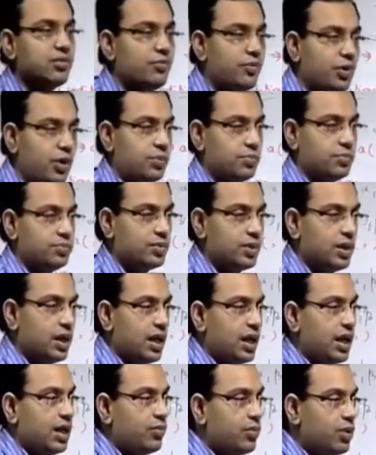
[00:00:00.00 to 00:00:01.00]
form,
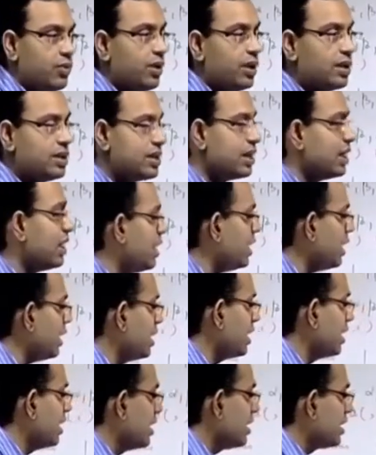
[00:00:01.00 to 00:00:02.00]
and we will see
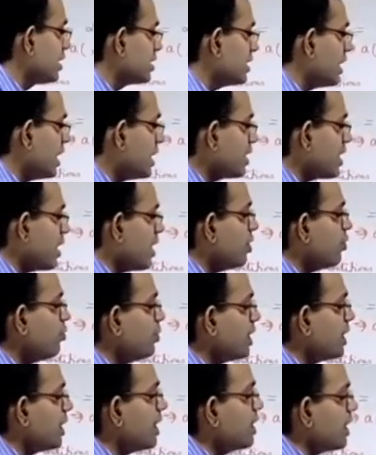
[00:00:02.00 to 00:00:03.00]
that how
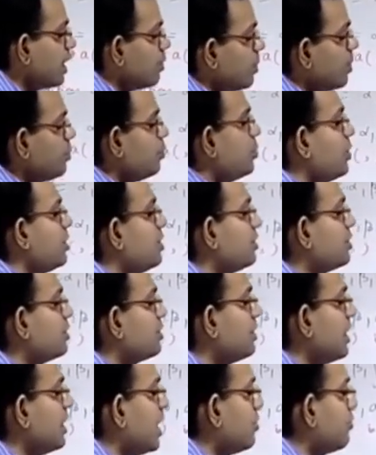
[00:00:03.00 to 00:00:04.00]
we can come up with
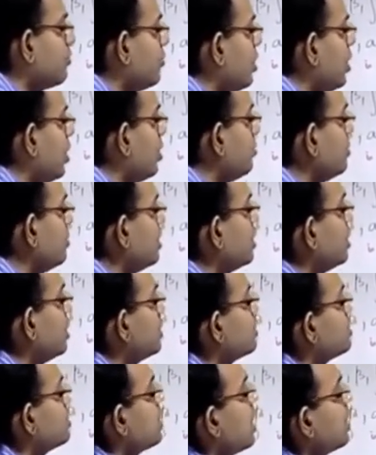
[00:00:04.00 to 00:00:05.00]
that form
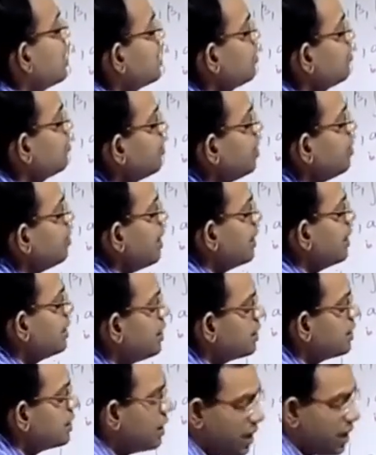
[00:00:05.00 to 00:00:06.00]
starting from
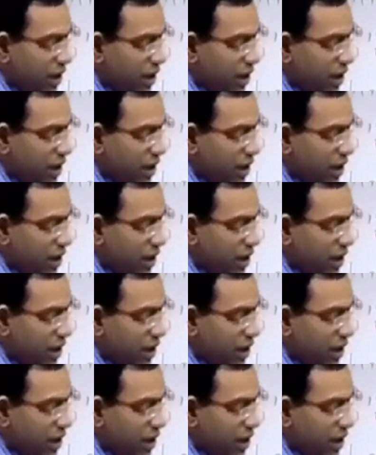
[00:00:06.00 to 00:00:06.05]
either the